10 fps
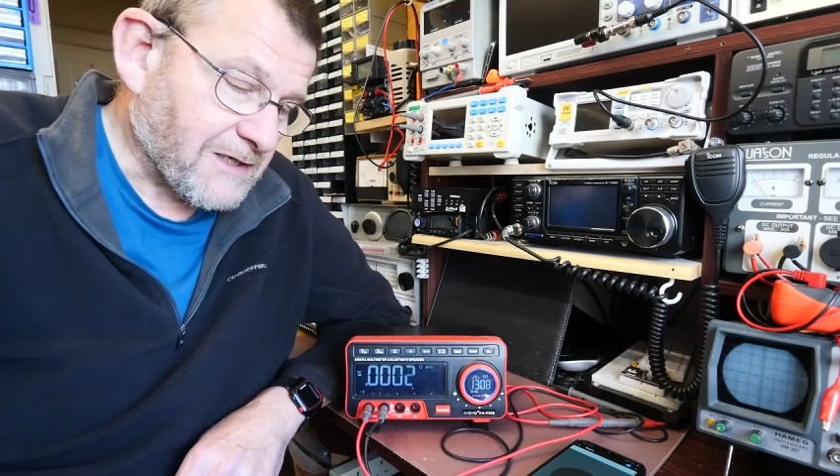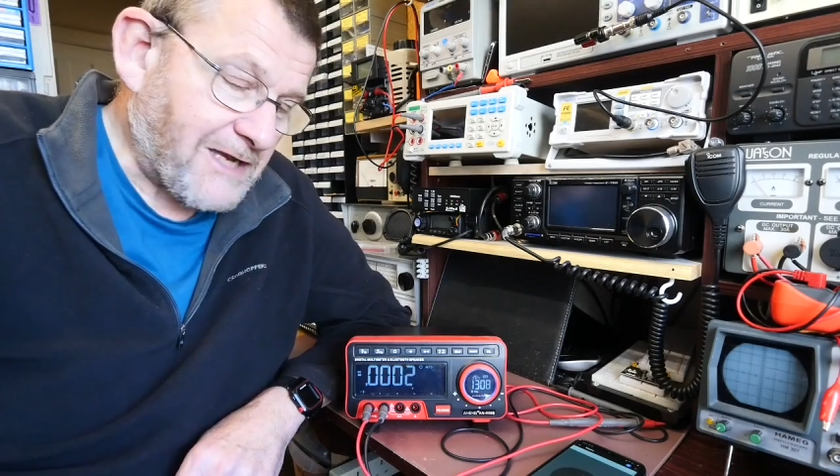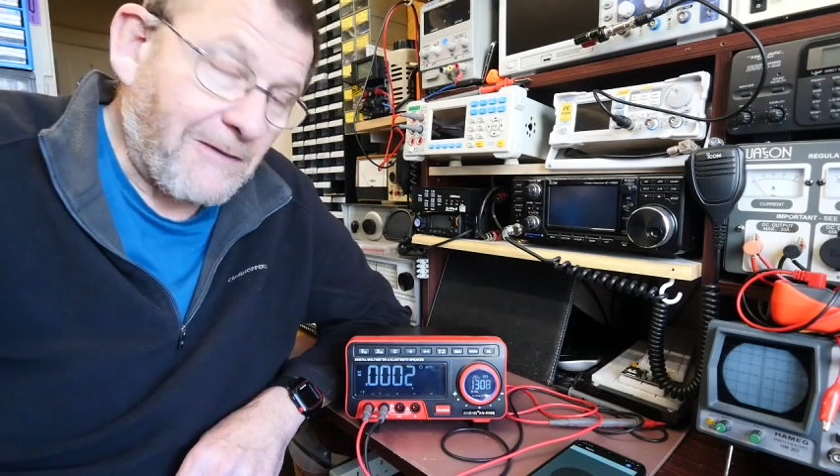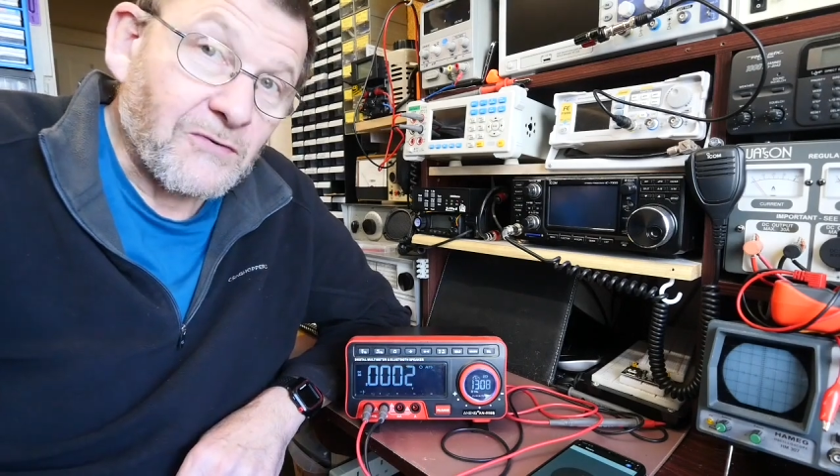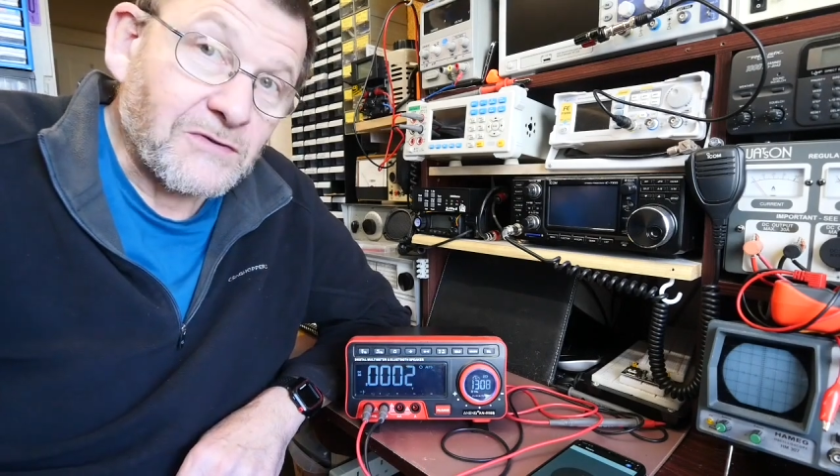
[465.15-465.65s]

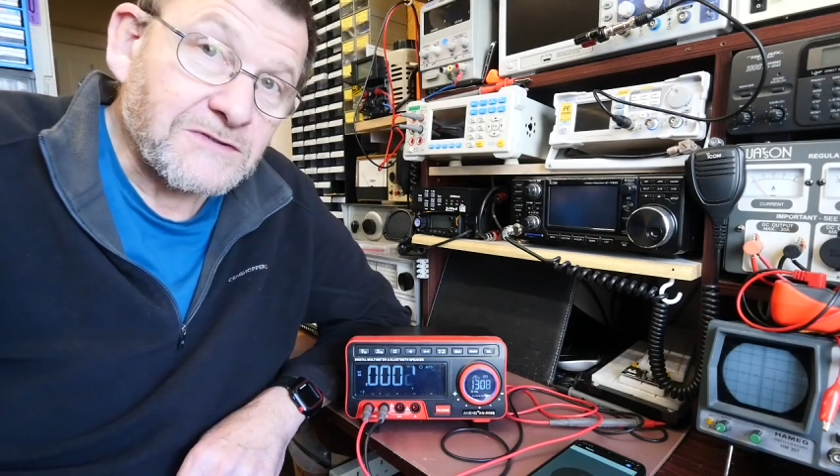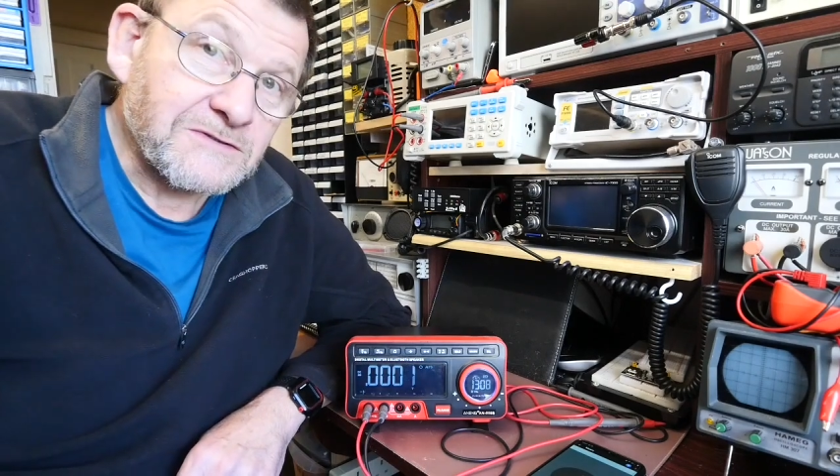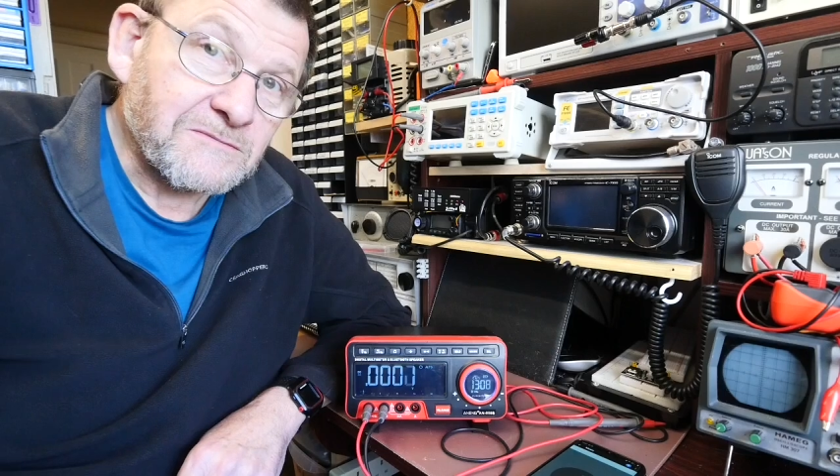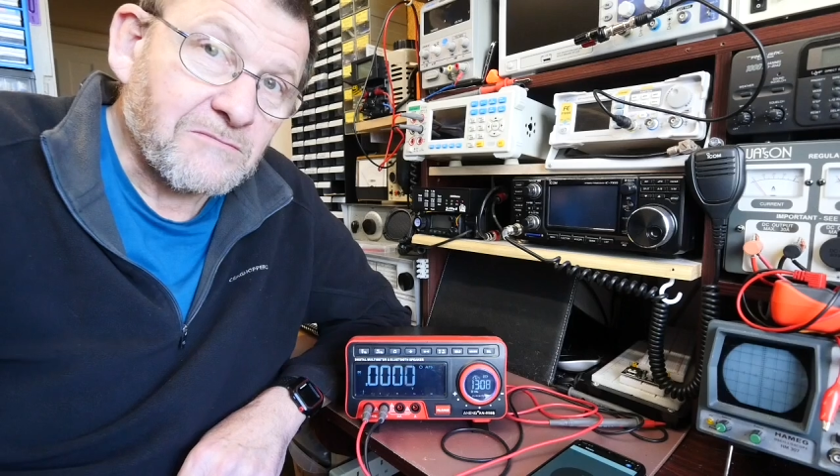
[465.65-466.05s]
camera's